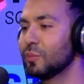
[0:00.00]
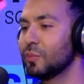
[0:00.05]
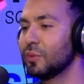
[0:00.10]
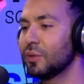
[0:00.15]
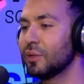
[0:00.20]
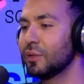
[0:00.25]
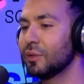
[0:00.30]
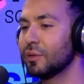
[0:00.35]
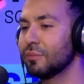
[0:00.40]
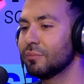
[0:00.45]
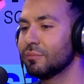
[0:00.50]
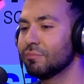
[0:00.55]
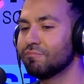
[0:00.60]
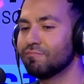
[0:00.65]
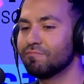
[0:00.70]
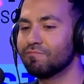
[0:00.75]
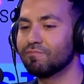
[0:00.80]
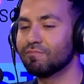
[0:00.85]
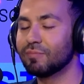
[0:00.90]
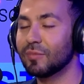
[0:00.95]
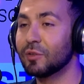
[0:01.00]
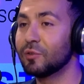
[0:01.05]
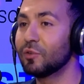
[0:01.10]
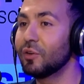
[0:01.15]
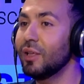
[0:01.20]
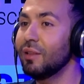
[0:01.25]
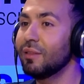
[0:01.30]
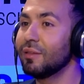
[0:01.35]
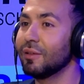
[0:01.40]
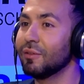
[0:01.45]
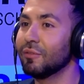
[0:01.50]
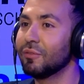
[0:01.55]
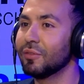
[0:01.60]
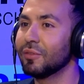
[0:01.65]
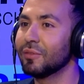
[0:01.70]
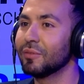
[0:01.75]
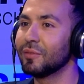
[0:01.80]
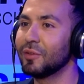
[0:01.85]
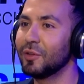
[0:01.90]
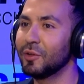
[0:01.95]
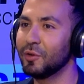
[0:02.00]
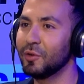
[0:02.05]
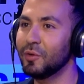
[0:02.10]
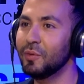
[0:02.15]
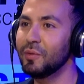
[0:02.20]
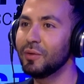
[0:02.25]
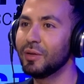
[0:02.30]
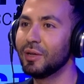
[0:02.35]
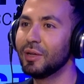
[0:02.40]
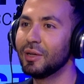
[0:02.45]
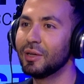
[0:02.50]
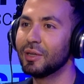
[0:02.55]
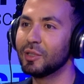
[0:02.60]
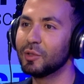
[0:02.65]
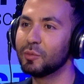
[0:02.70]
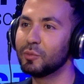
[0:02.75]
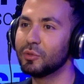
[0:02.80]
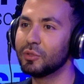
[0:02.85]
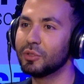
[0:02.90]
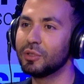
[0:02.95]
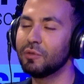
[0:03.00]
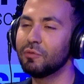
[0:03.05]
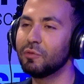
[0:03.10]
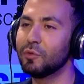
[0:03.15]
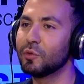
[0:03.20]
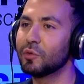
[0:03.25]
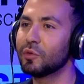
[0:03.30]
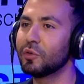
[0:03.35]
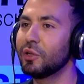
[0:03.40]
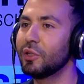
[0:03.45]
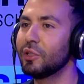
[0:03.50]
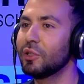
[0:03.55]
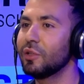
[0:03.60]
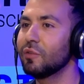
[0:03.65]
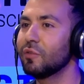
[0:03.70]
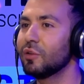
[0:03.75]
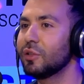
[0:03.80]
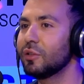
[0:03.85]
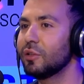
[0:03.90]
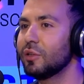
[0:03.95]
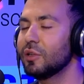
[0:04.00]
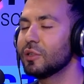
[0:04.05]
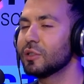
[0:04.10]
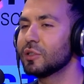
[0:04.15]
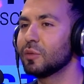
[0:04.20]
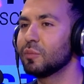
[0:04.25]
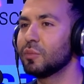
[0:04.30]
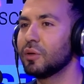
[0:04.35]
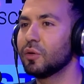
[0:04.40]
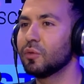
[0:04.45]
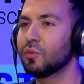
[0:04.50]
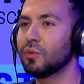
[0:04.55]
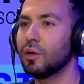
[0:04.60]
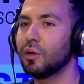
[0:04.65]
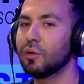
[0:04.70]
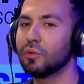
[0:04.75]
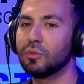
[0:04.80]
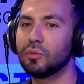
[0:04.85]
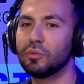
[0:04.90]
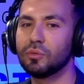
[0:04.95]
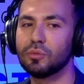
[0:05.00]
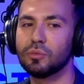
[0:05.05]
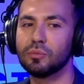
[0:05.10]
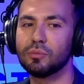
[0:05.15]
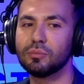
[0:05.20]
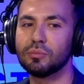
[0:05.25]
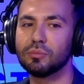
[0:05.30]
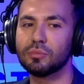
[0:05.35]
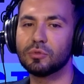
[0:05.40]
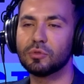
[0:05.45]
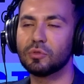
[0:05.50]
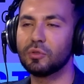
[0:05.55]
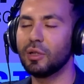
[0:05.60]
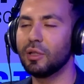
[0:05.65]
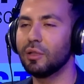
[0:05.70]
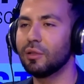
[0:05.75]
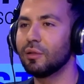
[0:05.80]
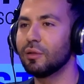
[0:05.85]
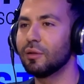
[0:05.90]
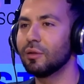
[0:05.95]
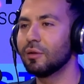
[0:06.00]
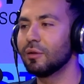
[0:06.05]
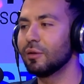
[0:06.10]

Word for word: be creative. You know, it will give you creative ideas about how to create